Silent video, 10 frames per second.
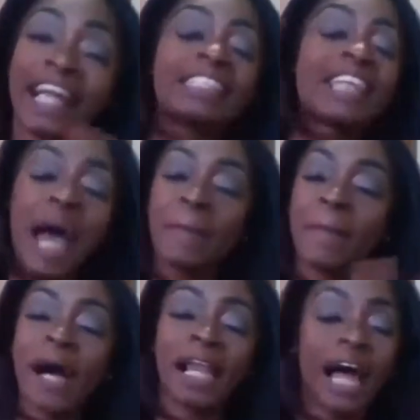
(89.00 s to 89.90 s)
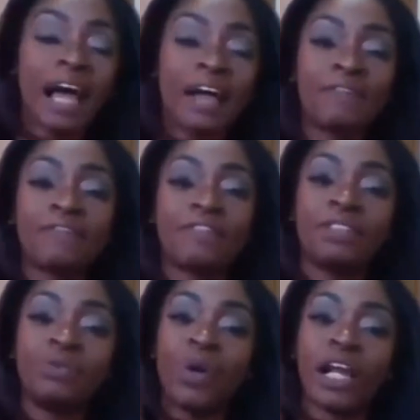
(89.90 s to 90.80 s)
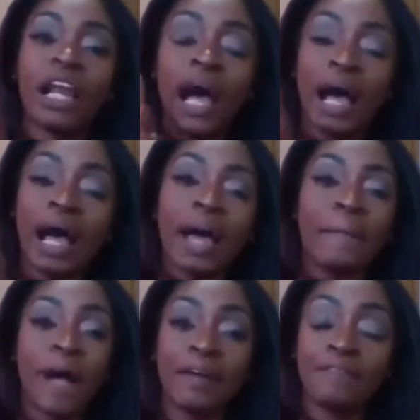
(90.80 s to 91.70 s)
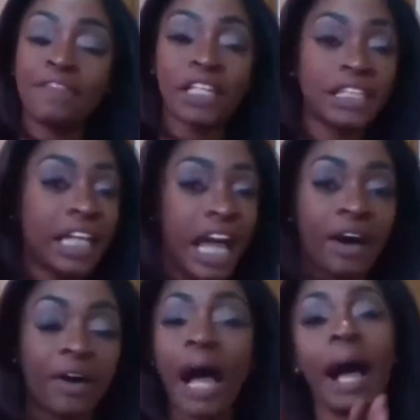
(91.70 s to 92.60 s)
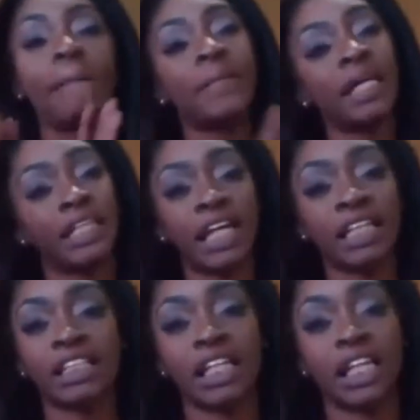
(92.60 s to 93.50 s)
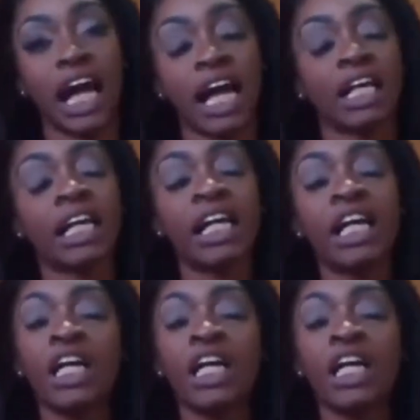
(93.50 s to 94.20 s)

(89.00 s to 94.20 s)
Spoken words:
that time in my life, when I had my foot down, I meant that shit. Like,